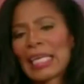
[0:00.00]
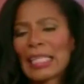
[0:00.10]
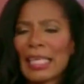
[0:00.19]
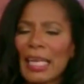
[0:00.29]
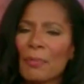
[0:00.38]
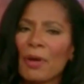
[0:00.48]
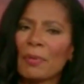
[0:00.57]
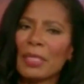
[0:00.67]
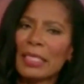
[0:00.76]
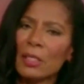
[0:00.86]
I think I
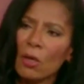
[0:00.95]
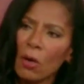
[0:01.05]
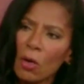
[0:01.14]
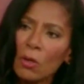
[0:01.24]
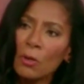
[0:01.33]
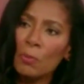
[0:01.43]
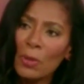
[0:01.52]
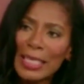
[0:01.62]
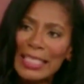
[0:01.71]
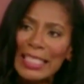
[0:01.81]
probably need to call the
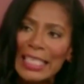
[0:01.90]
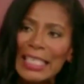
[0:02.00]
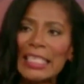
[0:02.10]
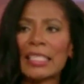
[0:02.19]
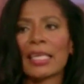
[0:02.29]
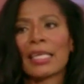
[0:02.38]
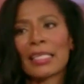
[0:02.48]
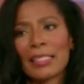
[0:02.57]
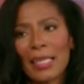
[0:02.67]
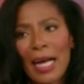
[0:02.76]
president ahead
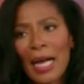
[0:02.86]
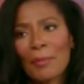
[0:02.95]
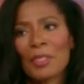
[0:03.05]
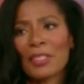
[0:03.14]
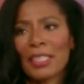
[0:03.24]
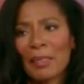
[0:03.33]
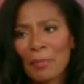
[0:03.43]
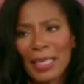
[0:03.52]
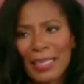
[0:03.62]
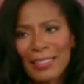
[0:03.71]
of time just to give
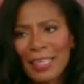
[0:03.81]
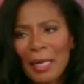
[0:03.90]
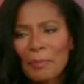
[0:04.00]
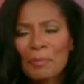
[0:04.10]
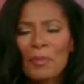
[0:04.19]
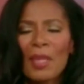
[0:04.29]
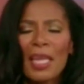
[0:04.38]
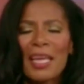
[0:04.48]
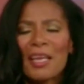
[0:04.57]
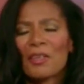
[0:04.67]
him a heads up.
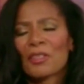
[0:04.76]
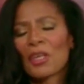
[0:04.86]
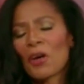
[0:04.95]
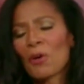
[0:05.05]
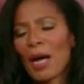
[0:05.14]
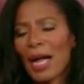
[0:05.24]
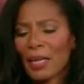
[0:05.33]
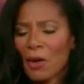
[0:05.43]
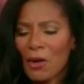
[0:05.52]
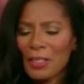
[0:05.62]
So I
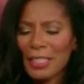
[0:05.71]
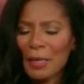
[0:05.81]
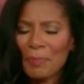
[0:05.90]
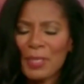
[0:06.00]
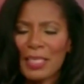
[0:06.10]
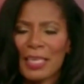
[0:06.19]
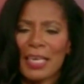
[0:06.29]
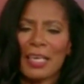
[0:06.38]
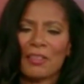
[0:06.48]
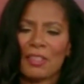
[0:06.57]
called up, and
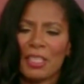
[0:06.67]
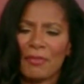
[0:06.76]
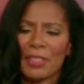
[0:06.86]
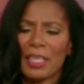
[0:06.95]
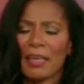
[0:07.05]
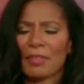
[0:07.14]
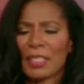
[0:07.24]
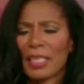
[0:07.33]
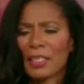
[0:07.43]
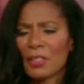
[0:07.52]
the chief of staff
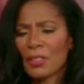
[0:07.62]
said